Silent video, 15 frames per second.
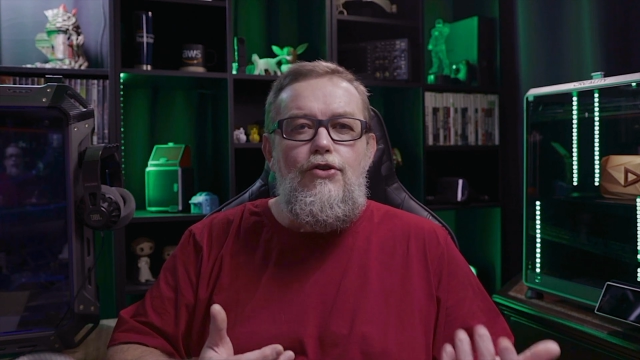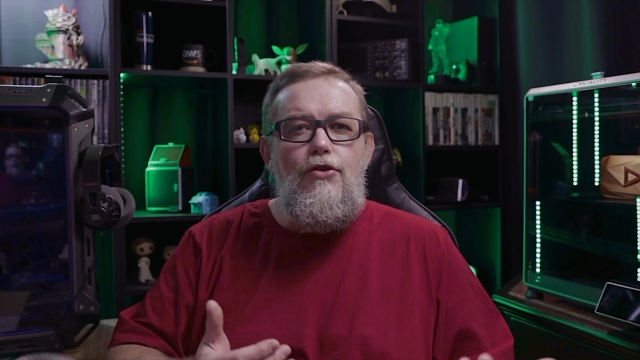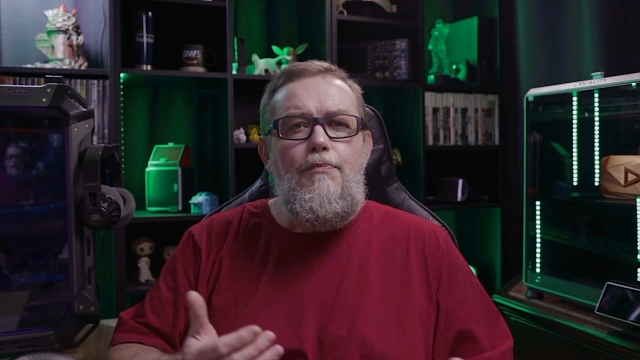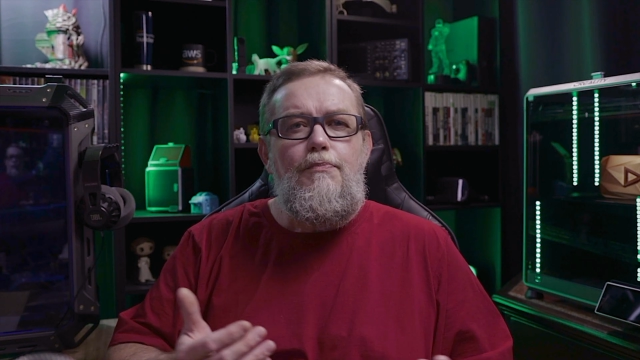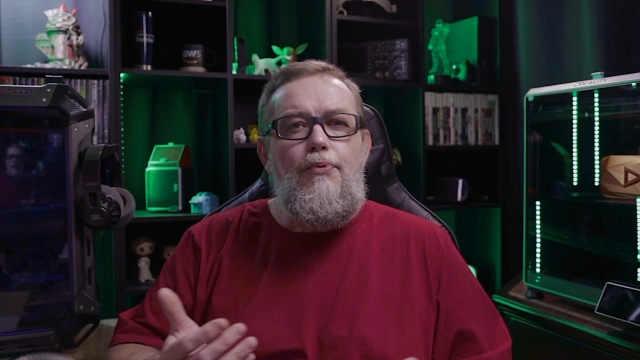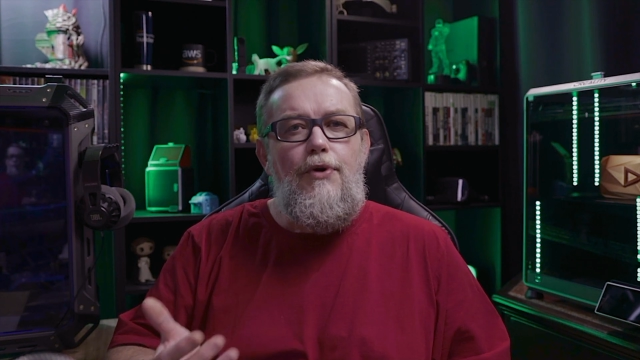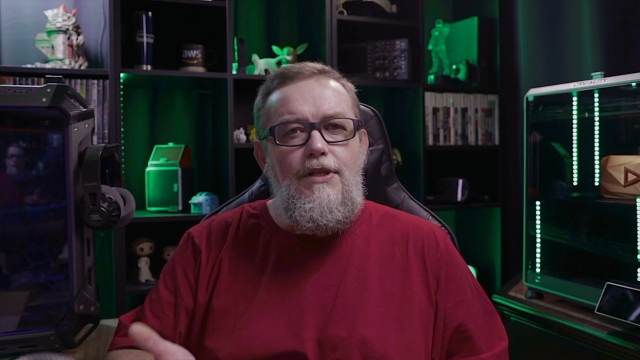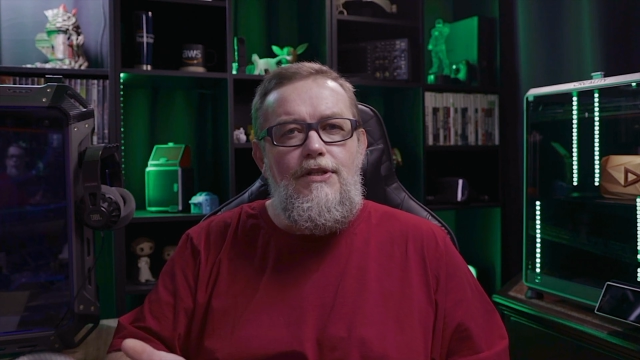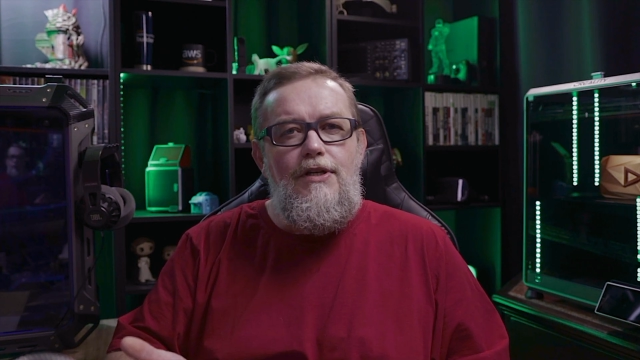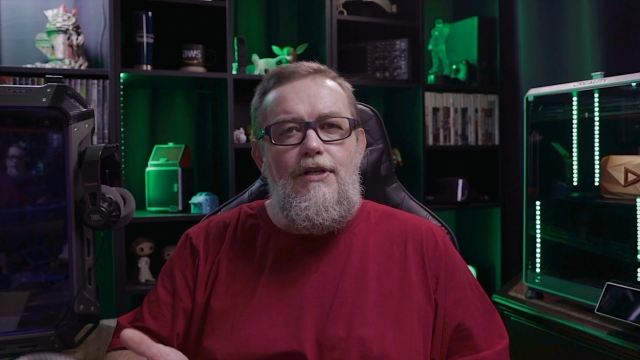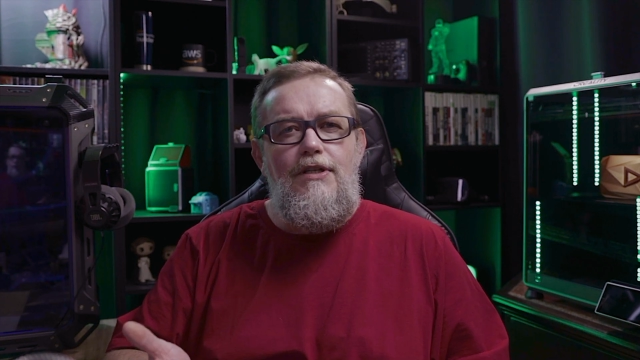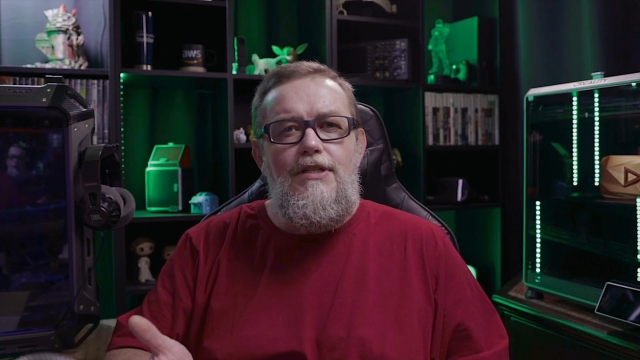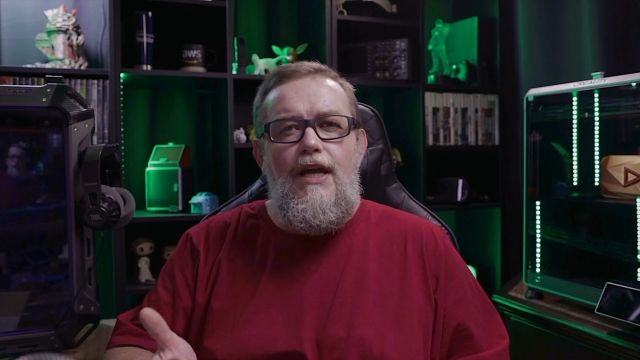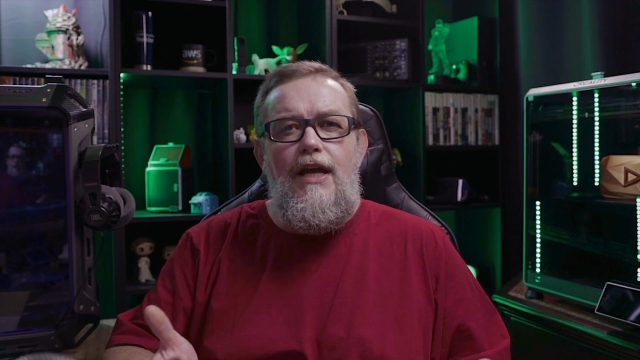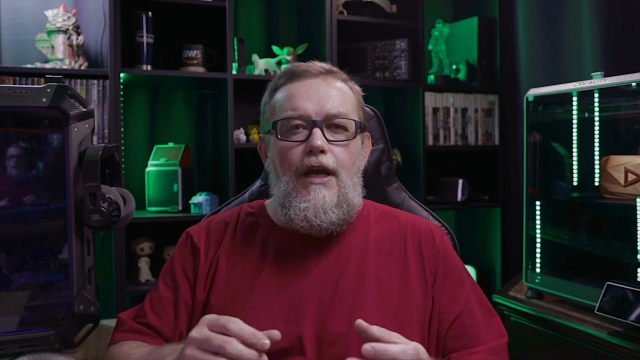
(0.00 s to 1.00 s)
two
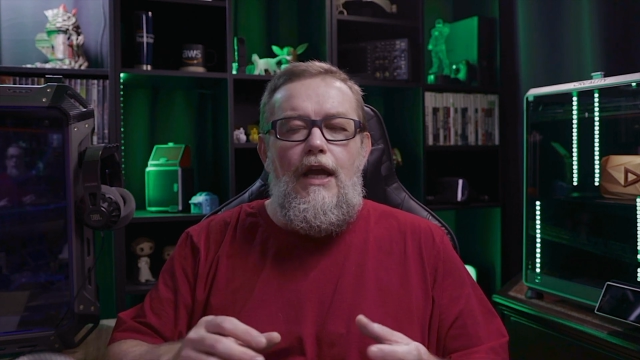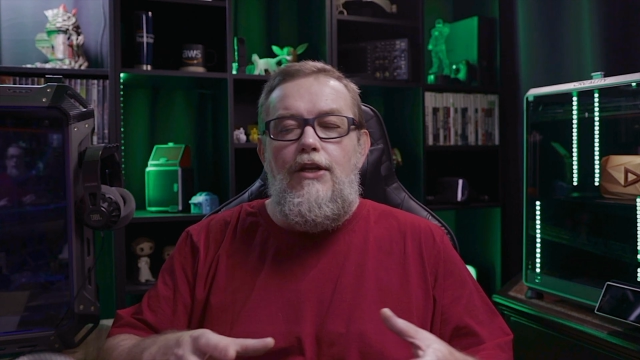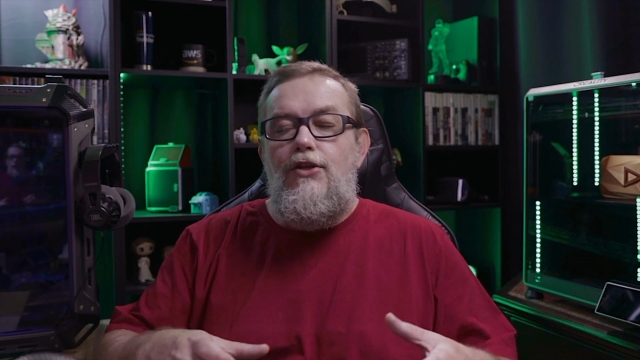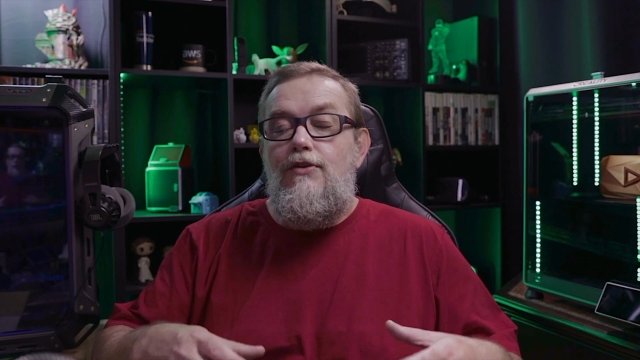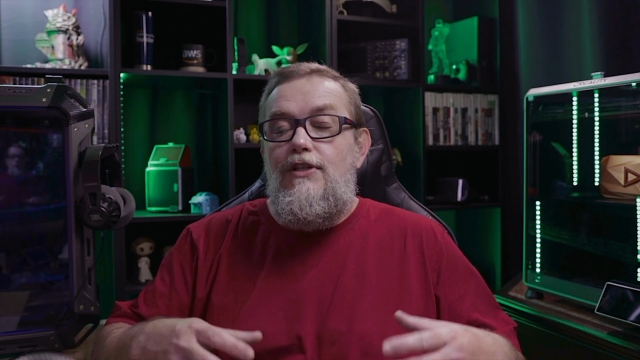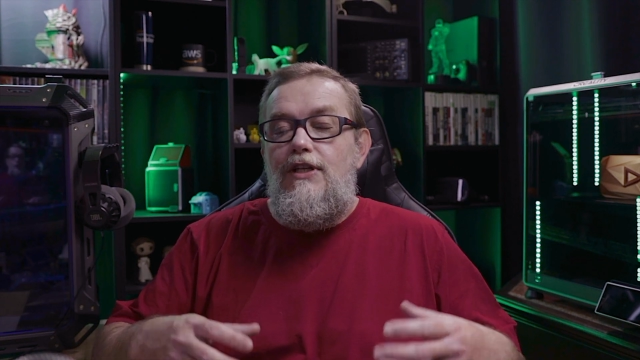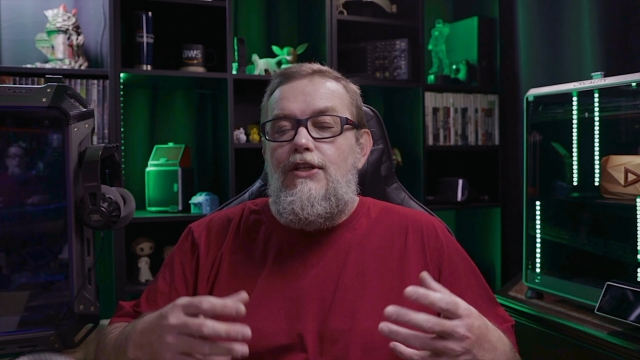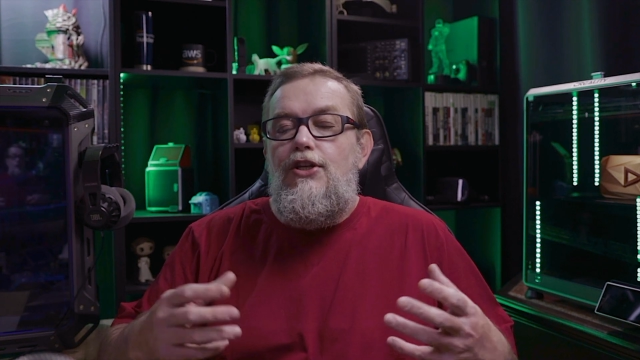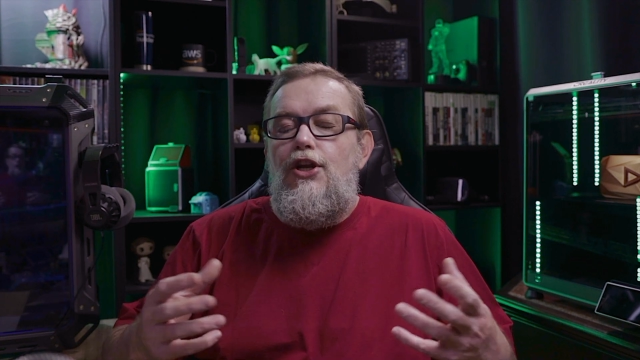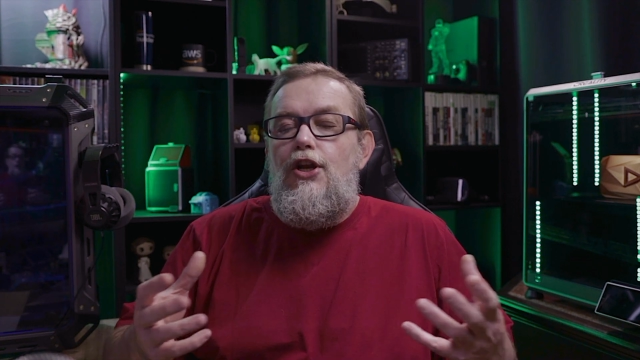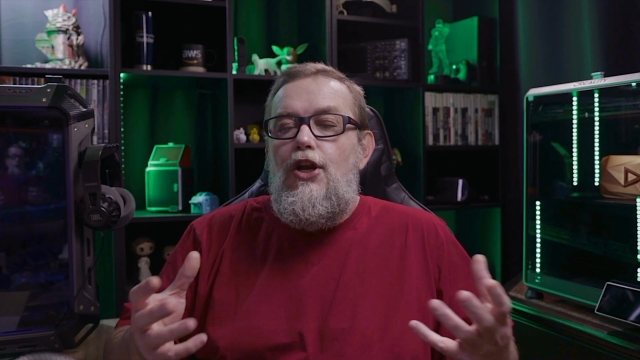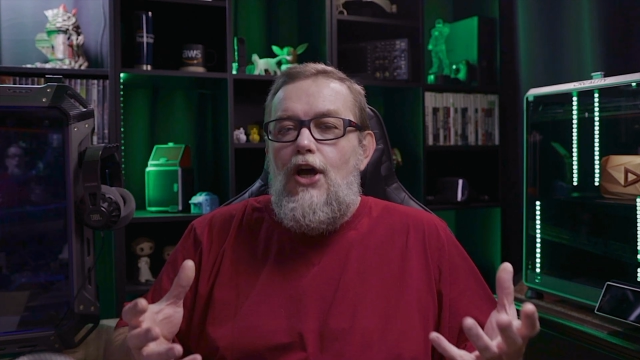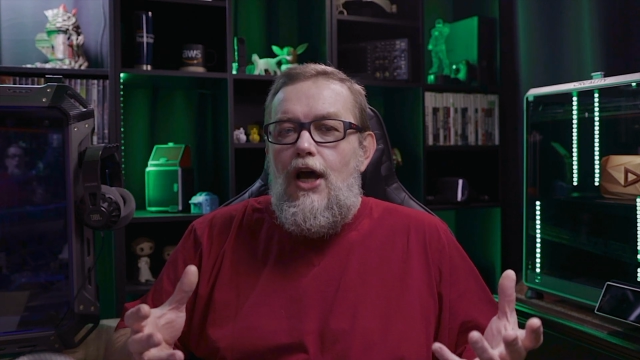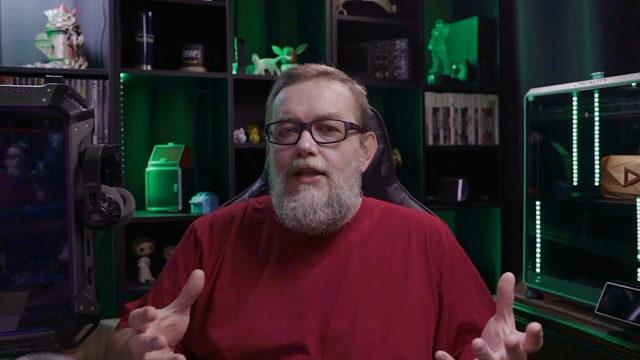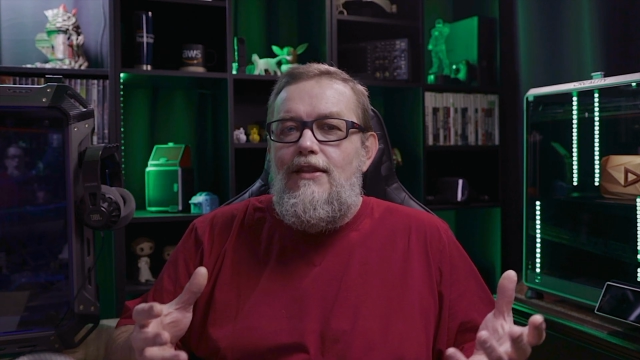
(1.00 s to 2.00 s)
printers and you did
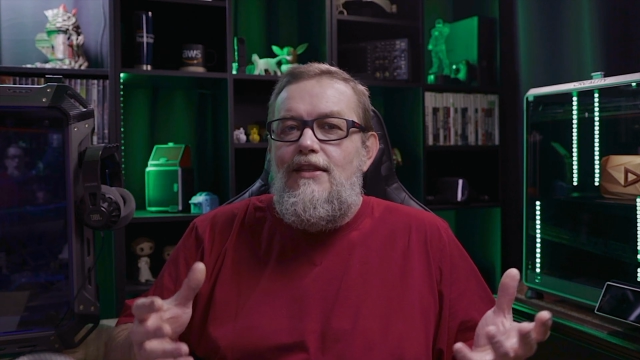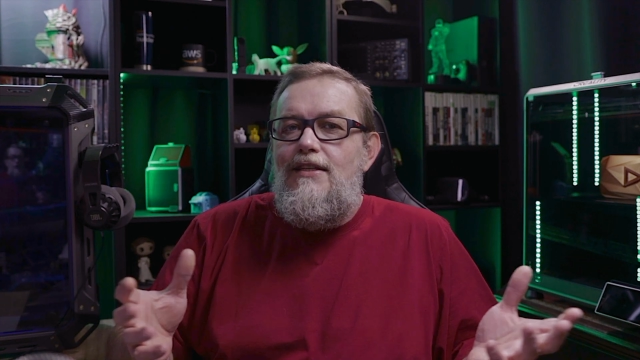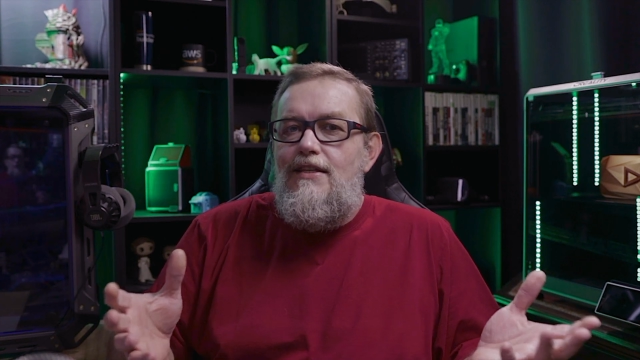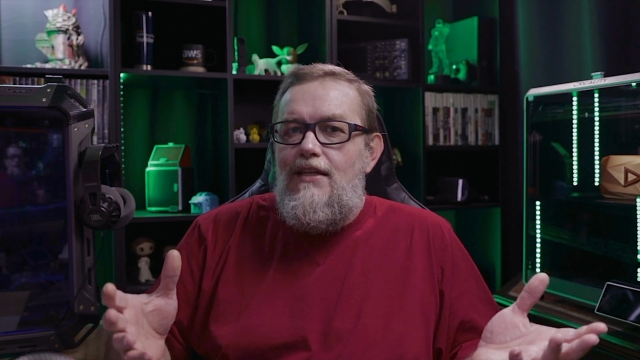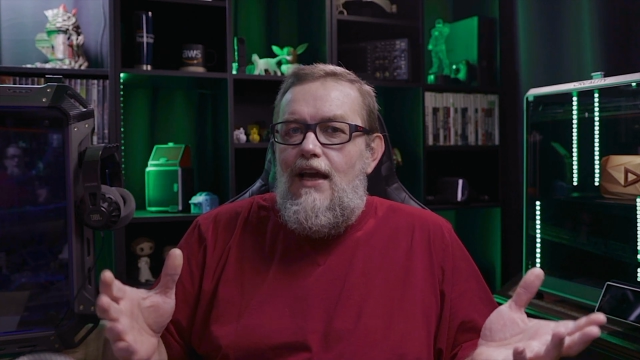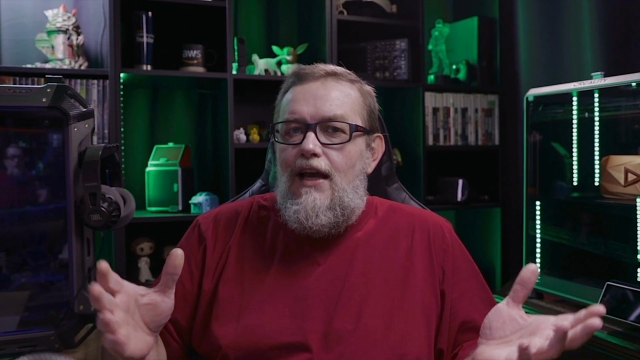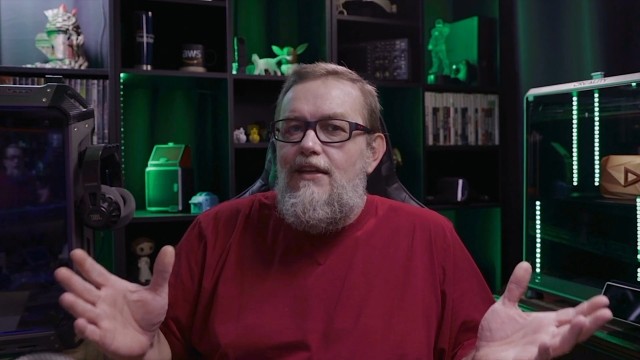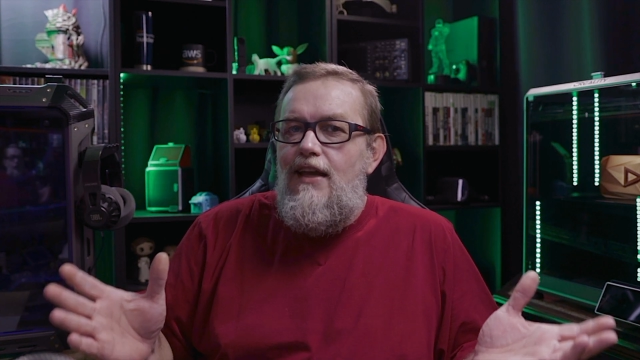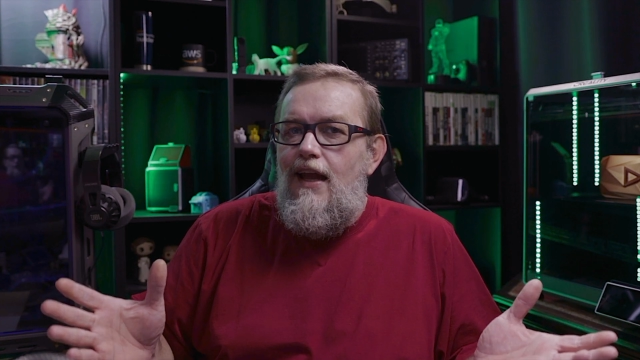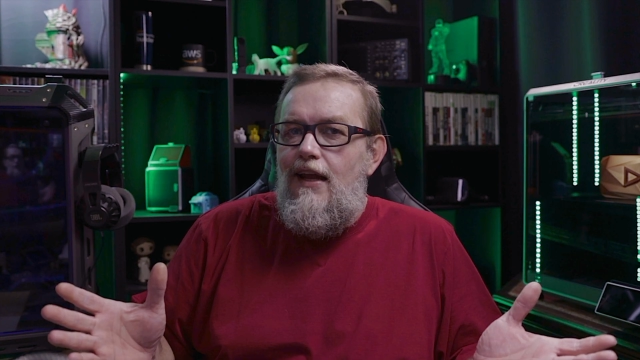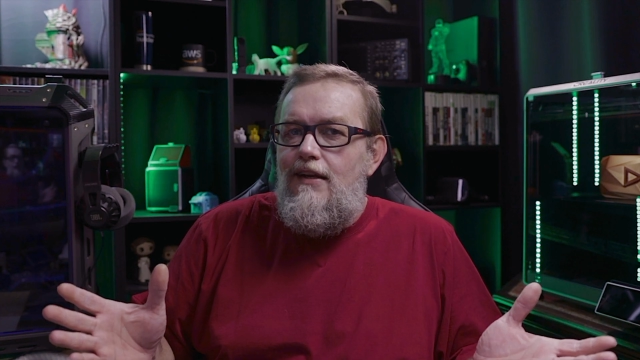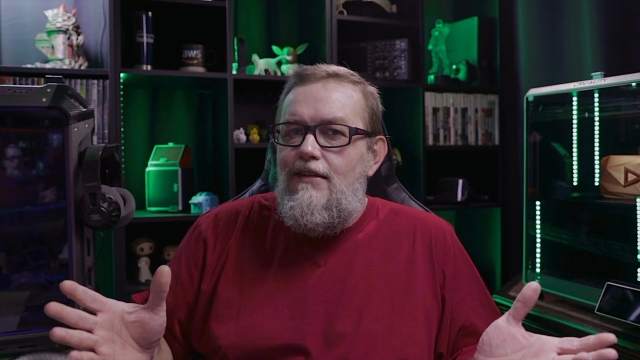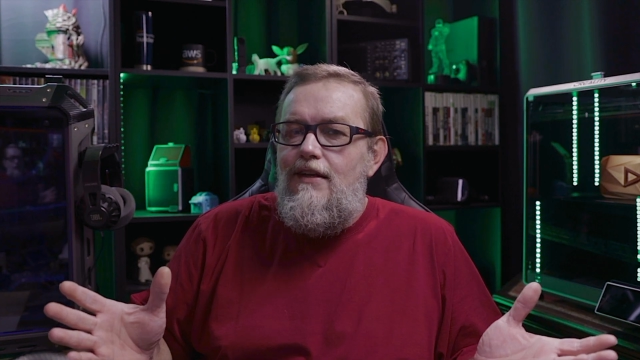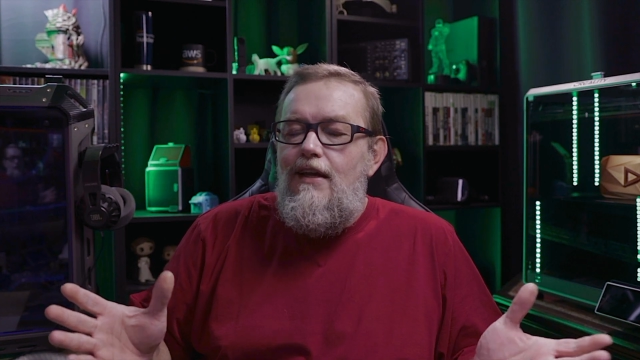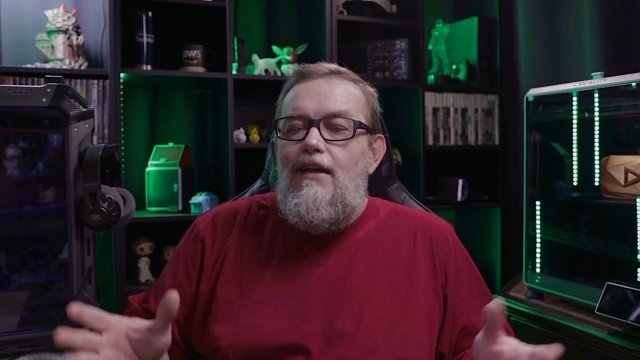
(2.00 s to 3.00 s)
not decide
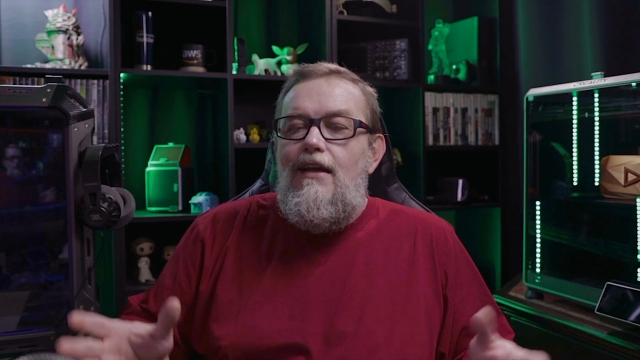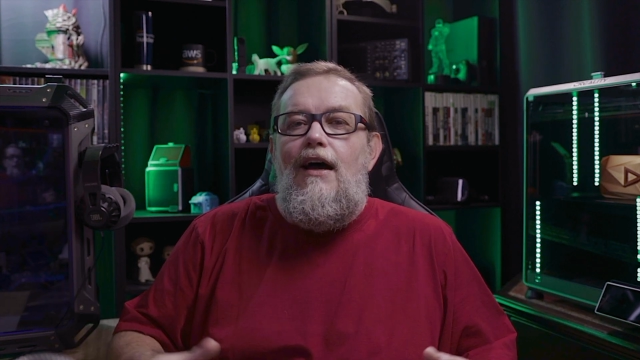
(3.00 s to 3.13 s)
yet